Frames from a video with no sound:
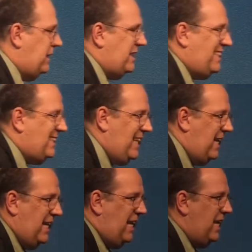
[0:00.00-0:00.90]
just
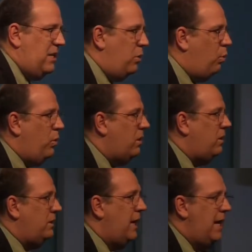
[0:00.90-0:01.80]
sin in the
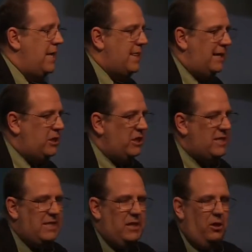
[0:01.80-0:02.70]
world that
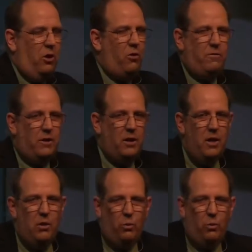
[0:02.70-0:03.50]
just took over